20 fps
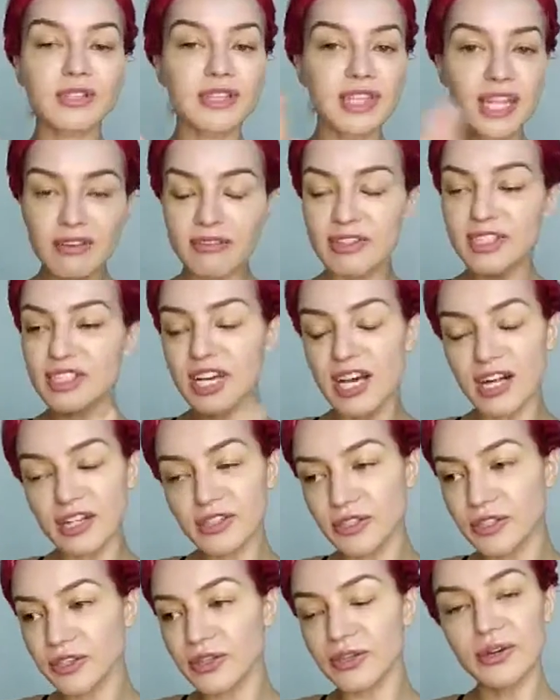will never tell
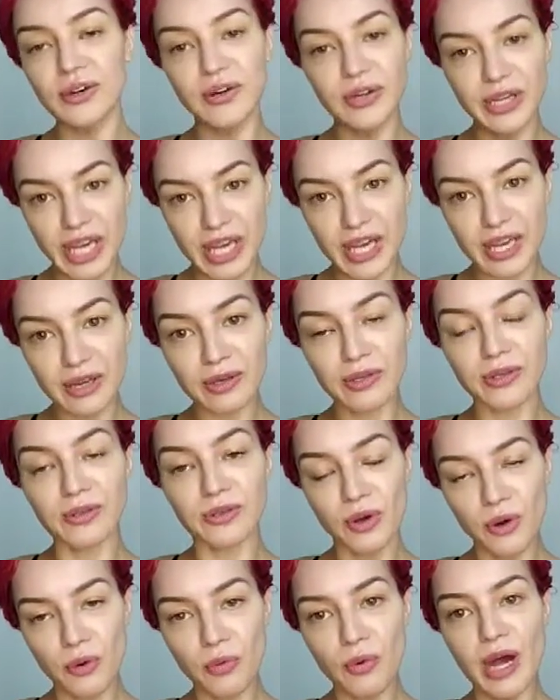you, okay, you
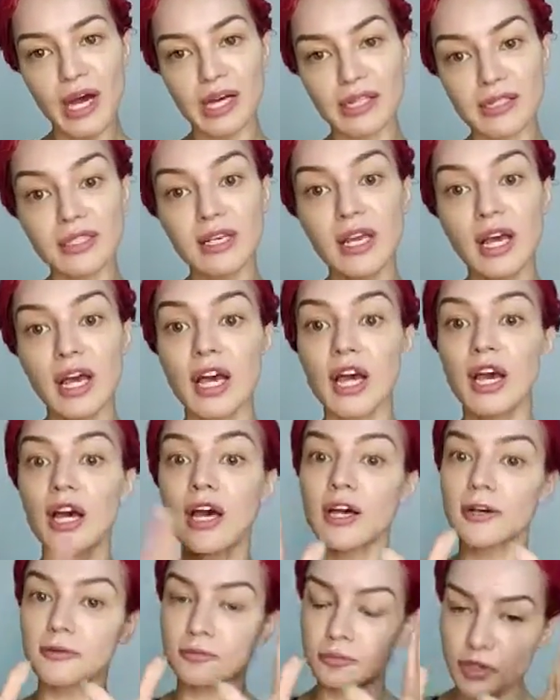know what,
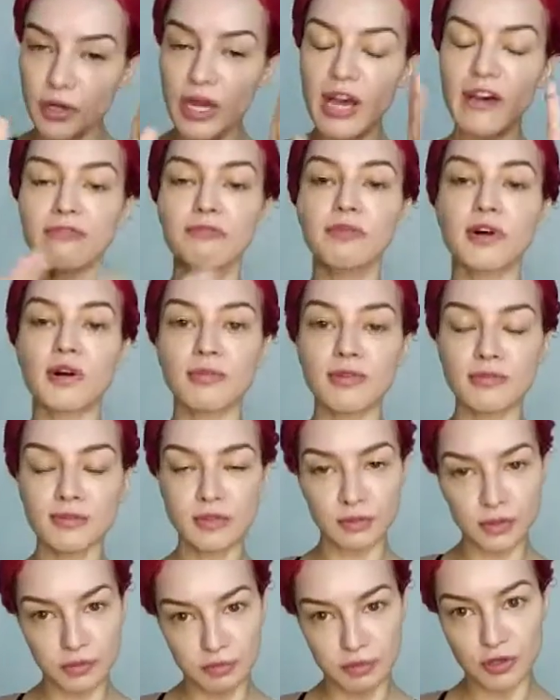you have
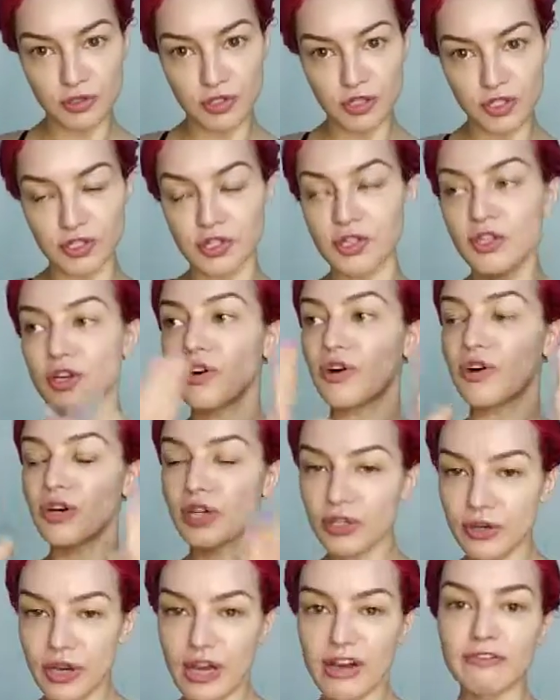problems with posture, or
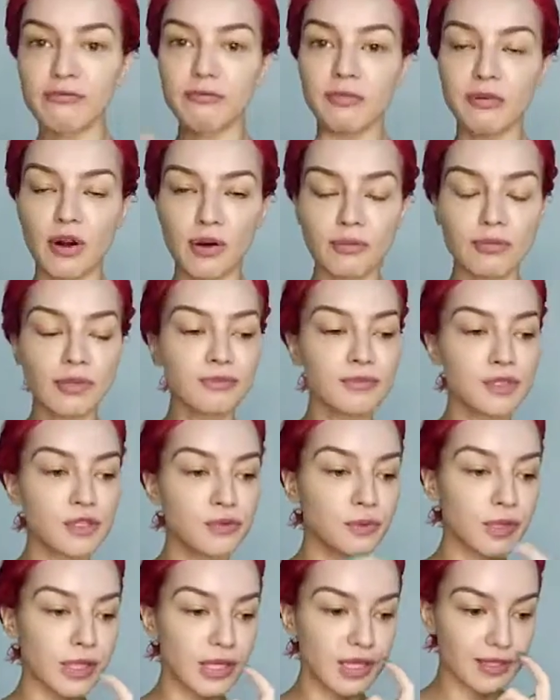you have problems
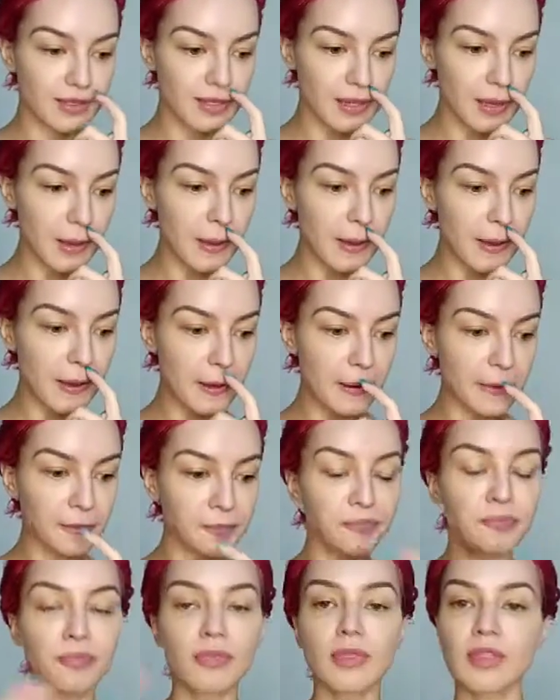with
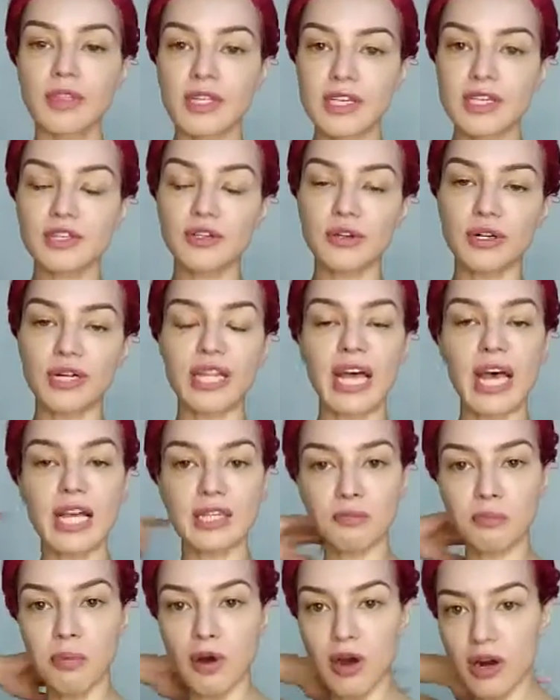this or
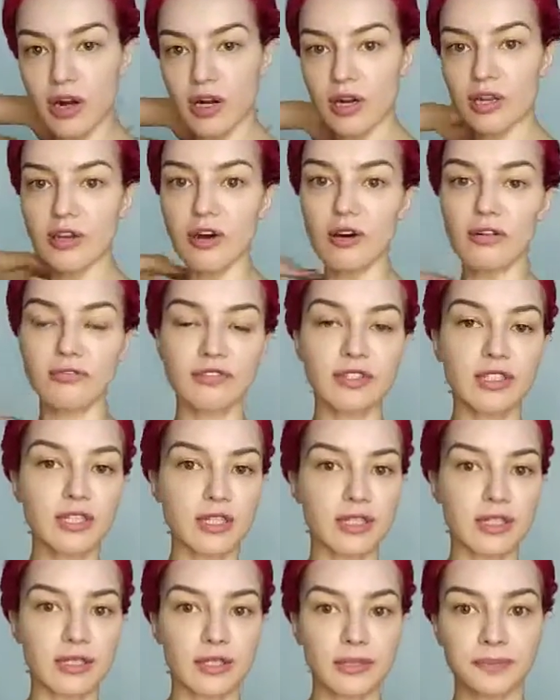that part of
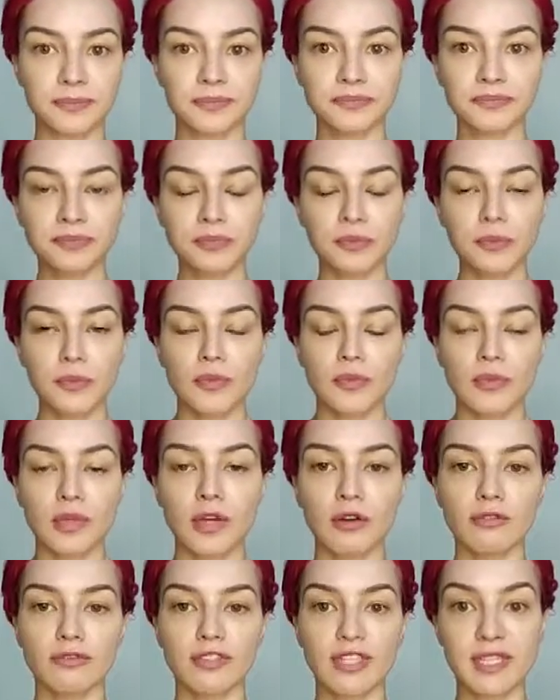
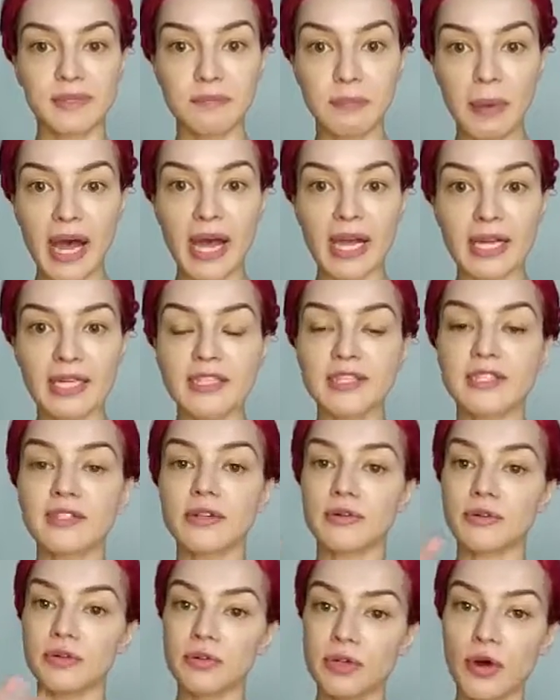the spine,
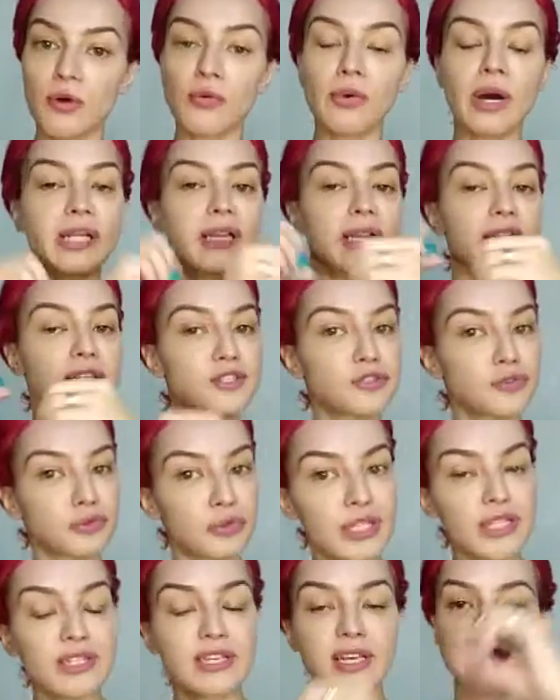so you know what, let's do
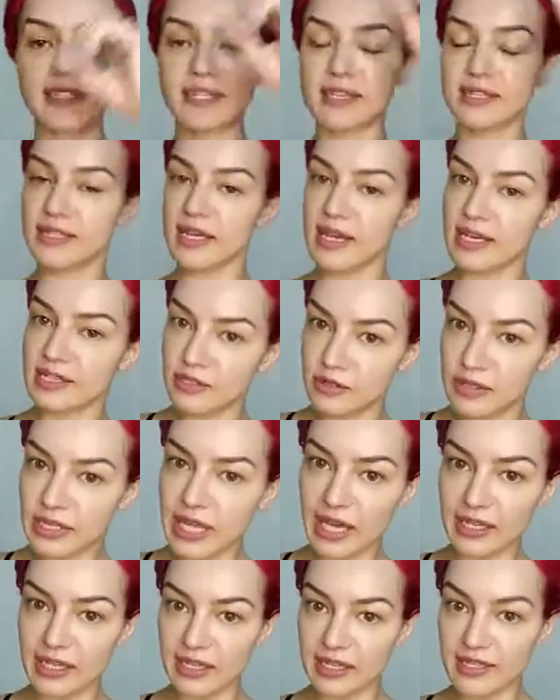this exercise or
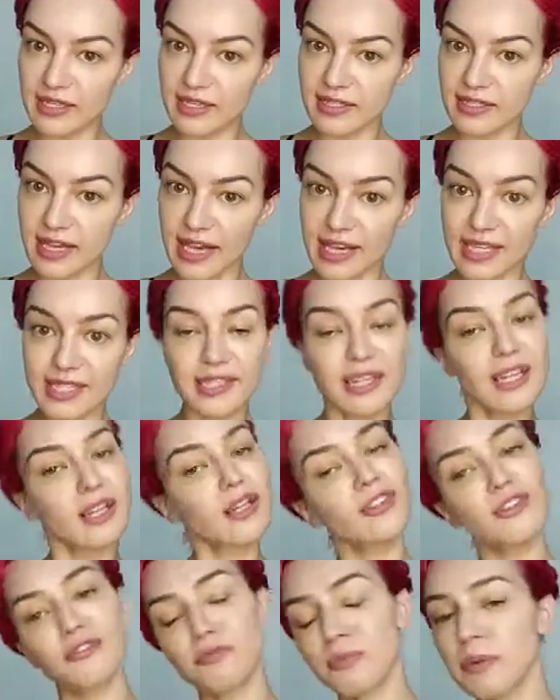that exercise. A
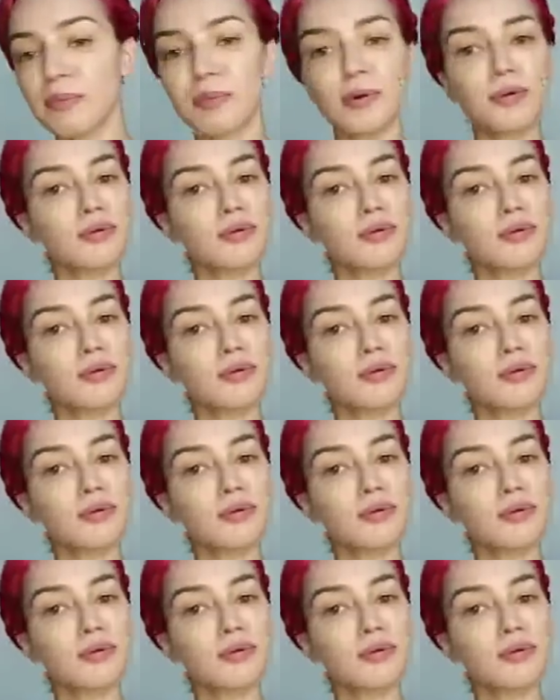lot of people